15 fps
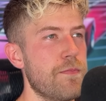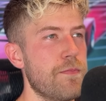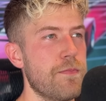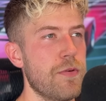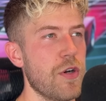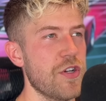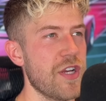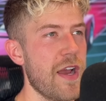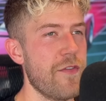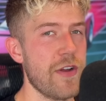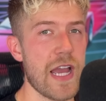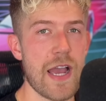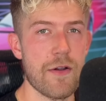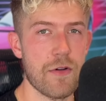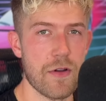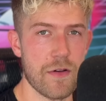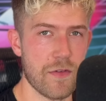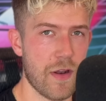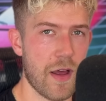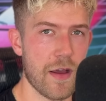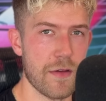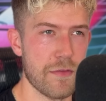push every area of
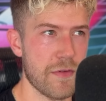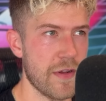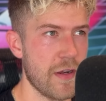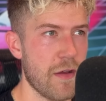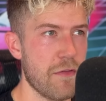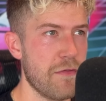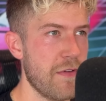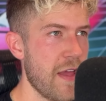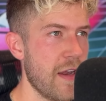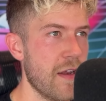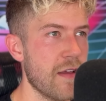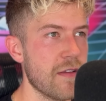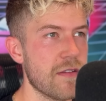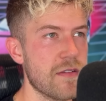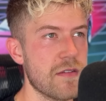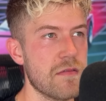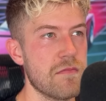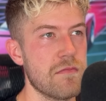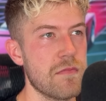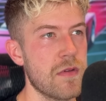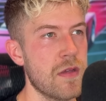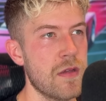life, you know,
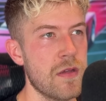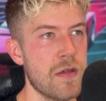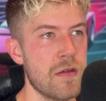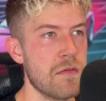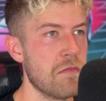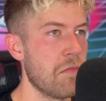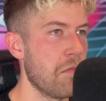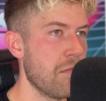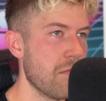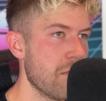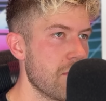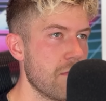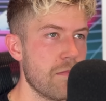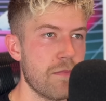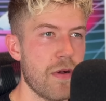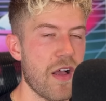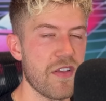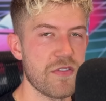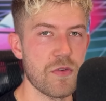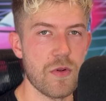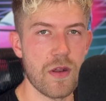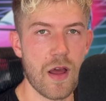fitness,
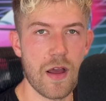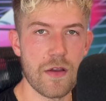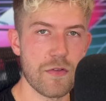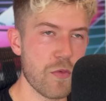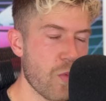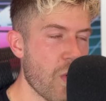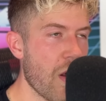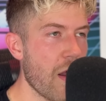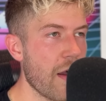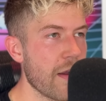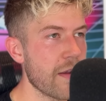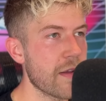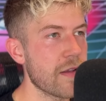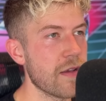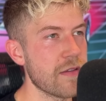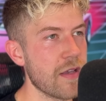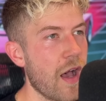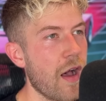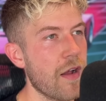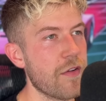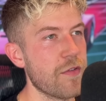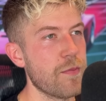personal life, work, as
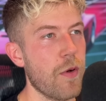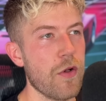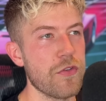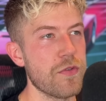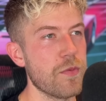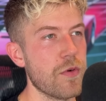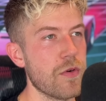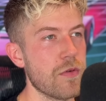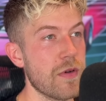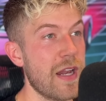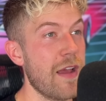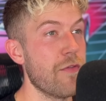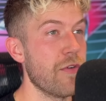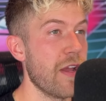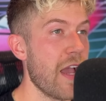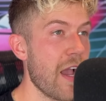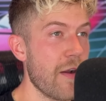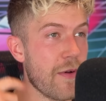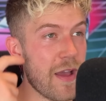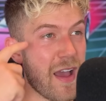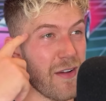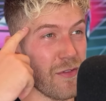hard as possible in every
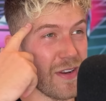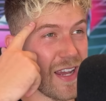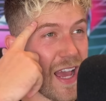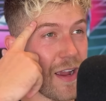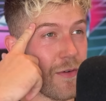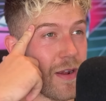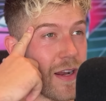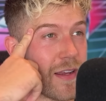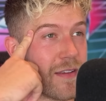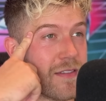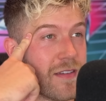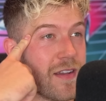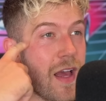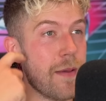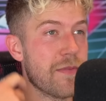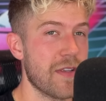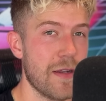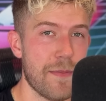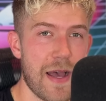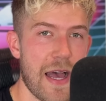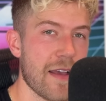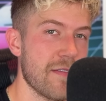area, every day, really, because the time's
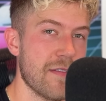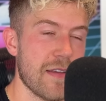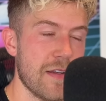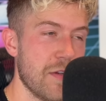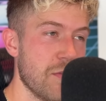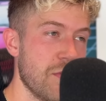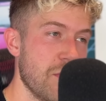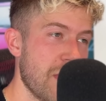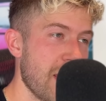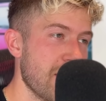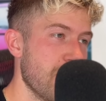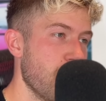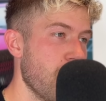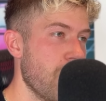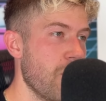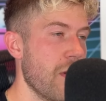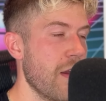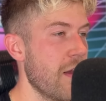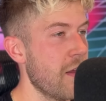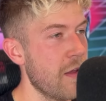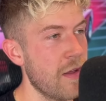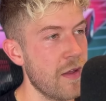going to pass and you, will get to the point
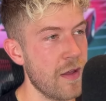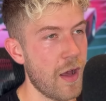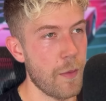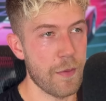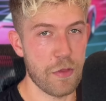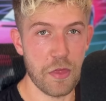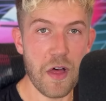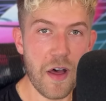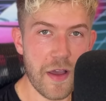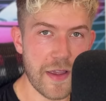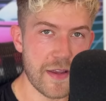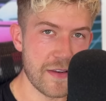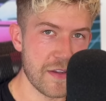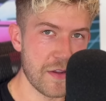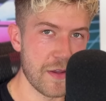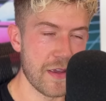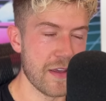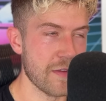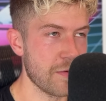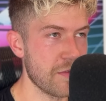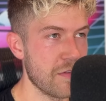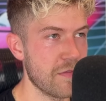where I'll be 30 in two
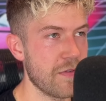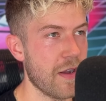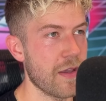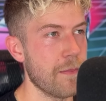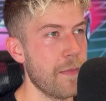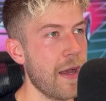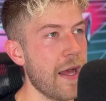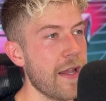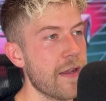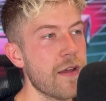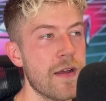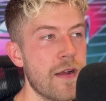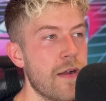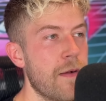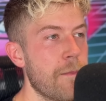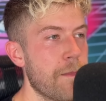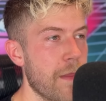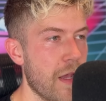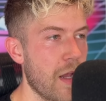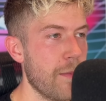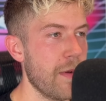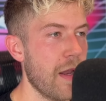years, which is fucking mad.
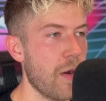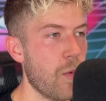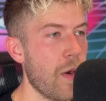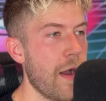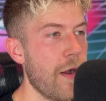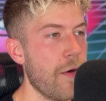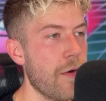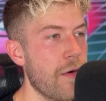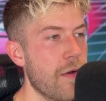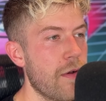And I'll be like, wow,